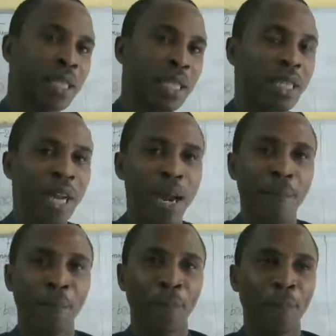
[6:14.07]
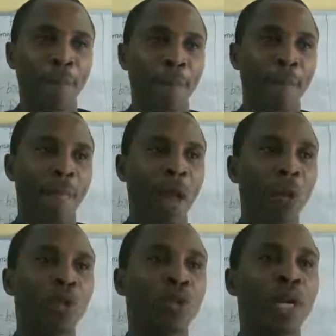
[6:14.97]
in there. Are
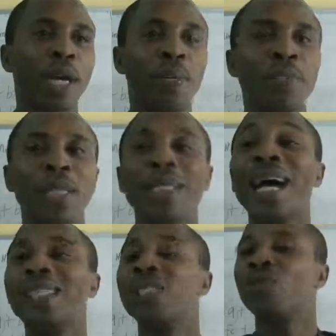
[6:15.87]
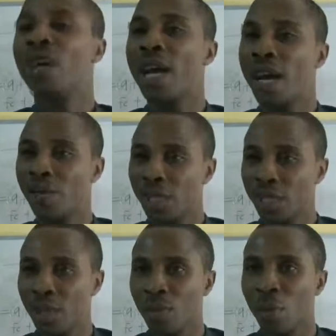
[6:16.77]
we together? That is very
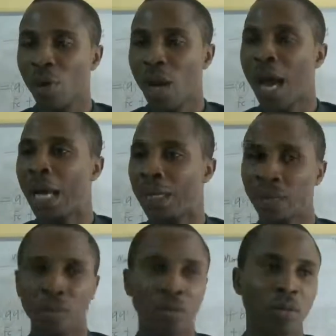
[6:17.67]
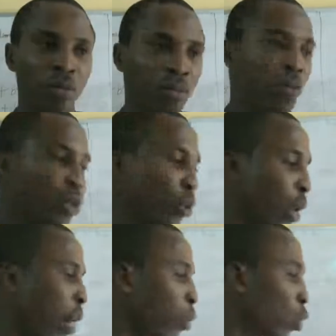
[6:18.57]
simple, and you
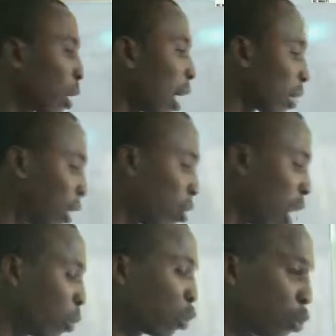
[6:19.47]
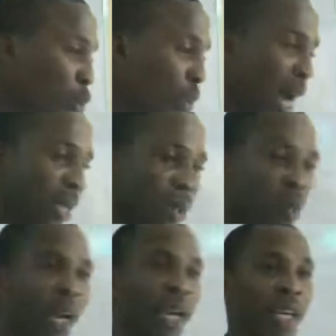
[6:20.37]
are able to calculate. You are able to do that
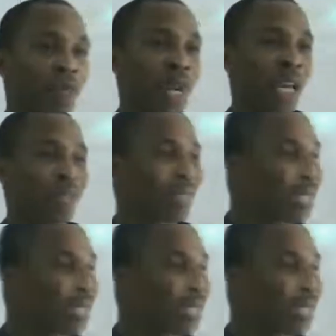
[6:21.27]
when I gave you like